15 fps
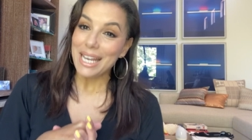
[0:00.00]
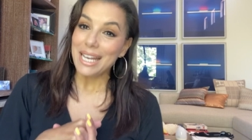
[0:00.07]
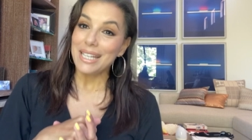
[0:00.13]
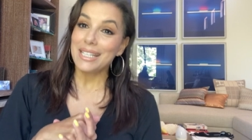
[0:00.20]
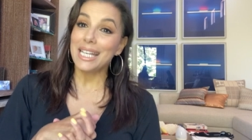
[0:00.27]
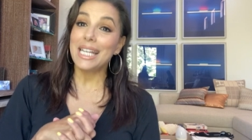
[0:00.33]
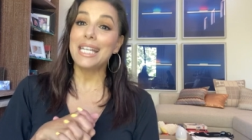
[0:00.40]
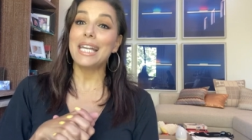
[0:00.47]

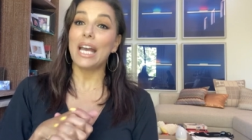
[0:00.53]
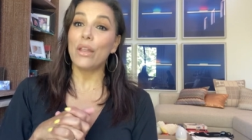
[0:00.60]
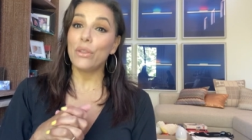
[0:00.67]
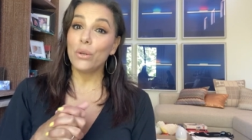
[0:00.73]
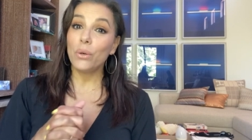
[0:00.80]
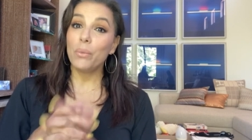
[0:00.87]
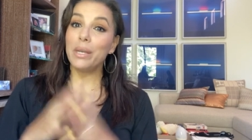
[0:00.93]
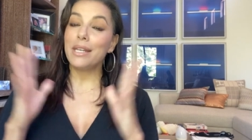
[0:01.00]

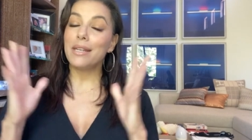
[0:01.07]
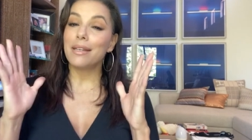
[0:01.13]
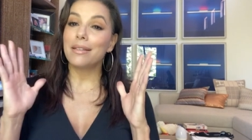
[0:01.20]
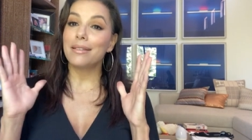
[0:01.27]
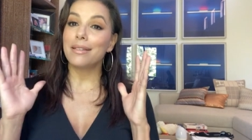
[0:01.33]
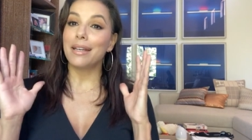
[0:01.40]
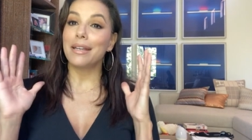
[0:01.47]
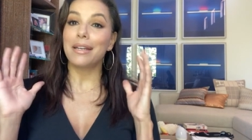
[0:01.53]
Together, we can
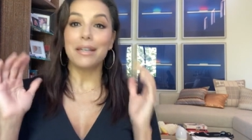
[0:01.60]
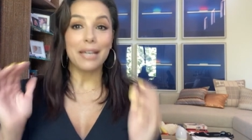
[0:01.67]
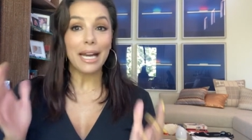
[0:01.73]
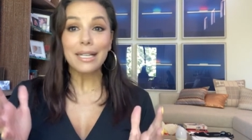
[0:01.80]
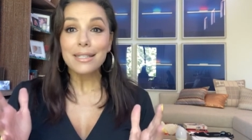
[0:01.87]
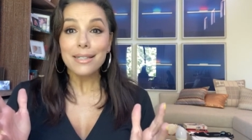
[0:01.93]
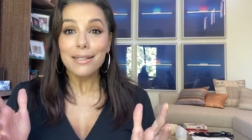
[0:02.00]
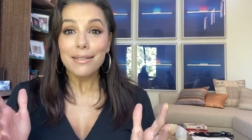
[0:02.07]
stay
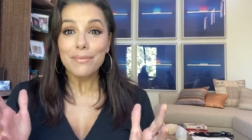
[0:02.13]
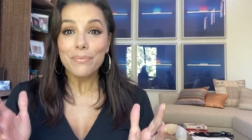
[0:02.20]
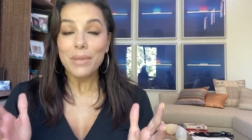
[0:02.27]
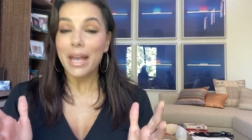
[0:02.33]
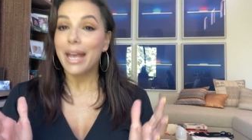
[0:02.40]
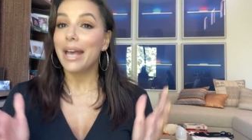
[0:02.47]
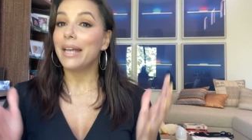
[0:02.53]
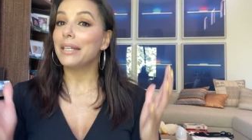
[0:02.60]
connected
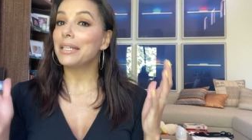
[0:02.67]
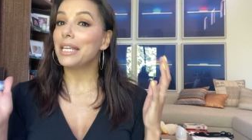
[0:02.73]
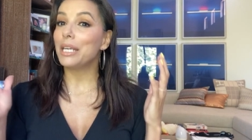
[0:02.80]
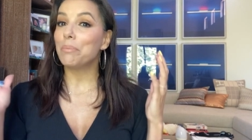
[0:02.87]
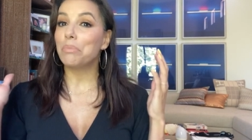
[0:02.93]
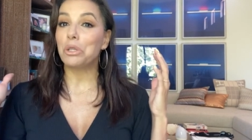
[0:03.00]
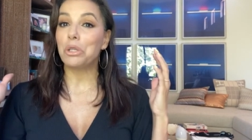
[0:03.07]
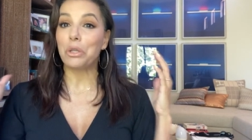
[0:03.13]
and
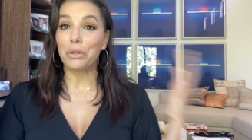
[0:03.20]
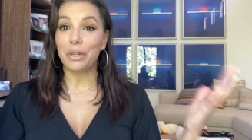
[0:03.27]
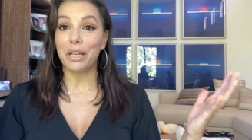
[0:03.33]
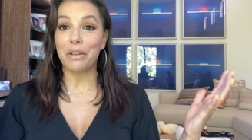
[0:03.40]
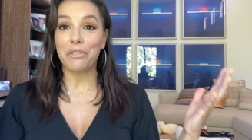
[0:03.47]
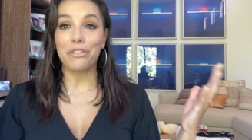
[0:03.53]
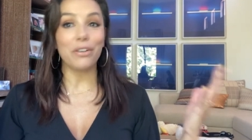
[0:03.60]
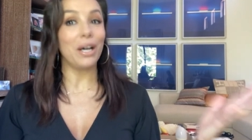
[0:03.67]
keep learning
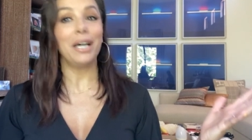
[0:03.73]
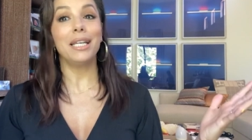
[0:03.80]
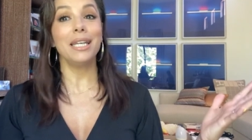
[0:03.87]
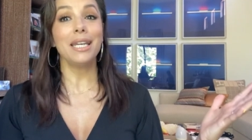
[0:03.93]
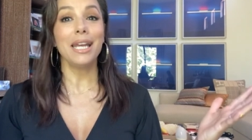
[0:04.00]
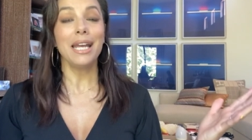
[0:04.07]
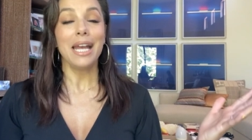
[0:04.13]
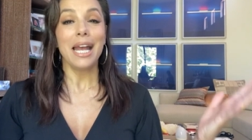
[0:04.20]

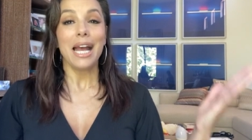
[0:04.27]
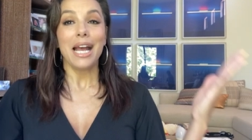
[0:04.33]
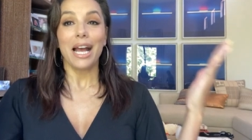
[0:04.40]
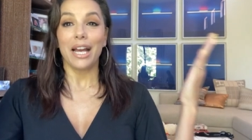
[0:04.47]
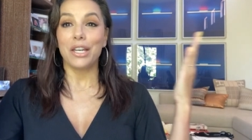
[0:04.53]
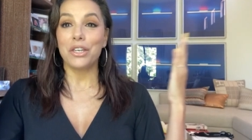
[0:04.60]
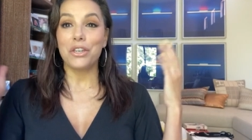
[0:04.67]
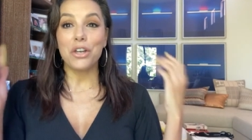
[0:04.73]
fun.
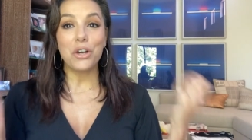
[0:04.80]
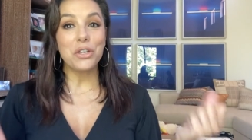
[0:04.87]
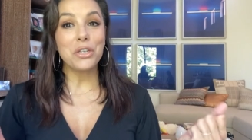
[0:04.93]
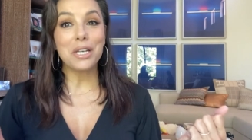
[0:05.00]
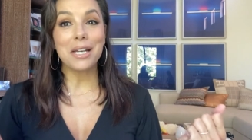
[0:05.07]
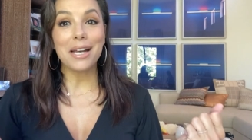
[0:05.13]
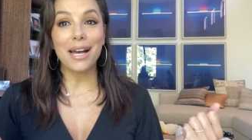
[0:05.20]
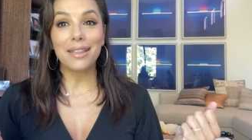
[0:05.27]
I know you
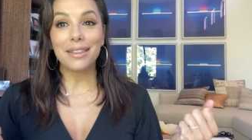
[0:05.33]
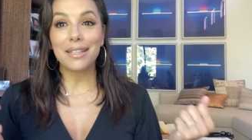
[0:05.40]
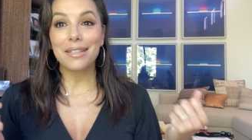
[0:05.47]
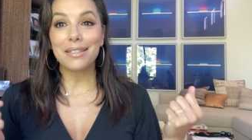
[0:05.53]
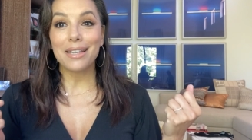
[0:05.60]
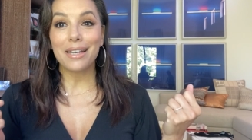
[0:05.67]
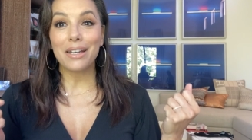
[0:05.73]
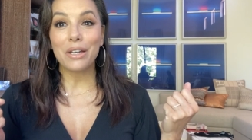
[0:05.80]
got this,
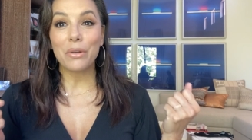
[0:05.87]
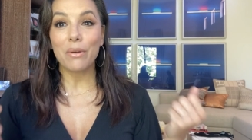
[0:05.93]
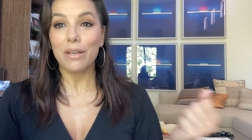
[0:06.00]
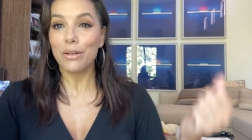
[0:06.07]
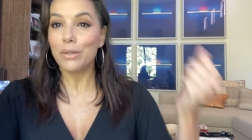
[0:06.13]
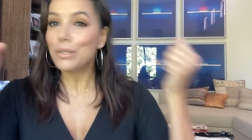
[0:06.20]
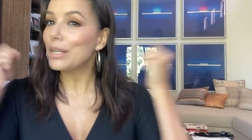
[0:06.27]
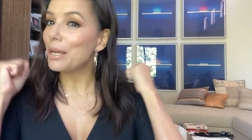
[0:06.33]
second
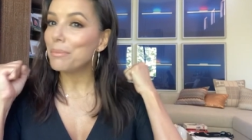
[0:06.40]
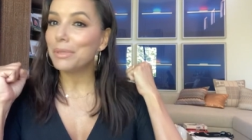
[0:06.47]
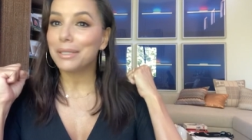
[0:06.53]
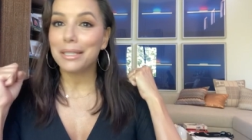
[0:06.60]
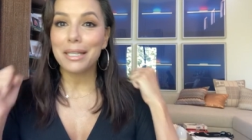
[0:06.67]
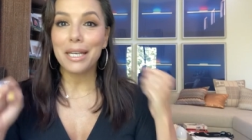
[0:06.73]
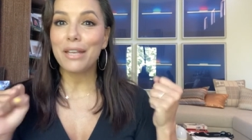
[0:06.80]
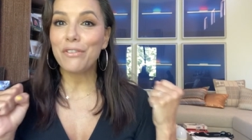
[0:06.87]
graders. I
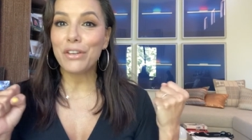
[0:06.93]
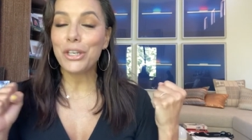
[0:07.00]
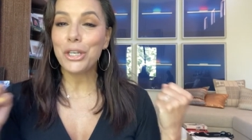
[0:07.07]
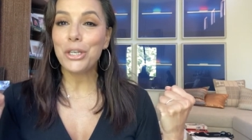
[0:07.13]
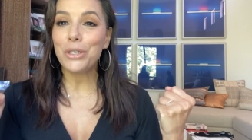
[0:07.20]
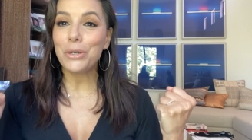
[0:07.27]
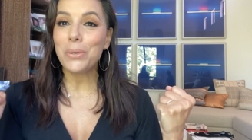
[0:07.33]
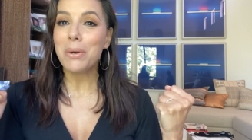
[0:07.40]
believe in
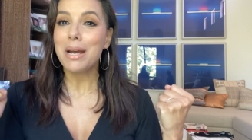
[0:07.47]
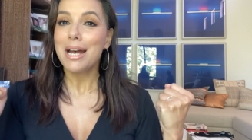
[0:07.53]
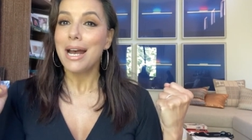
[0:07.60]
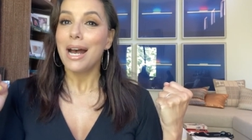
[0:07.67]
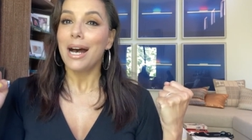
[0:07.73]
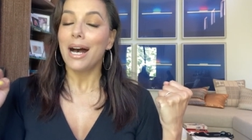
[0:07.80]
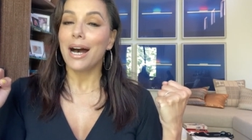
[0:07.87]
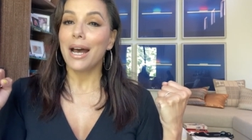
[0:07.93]
you.
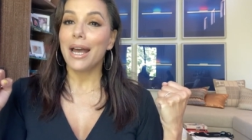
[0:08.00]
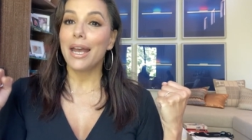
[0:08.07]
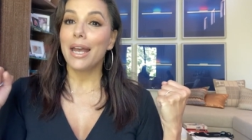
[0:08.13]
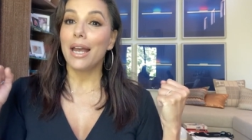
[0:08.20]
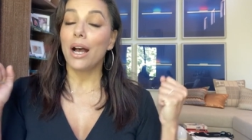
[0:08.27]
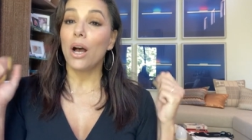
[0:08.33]
I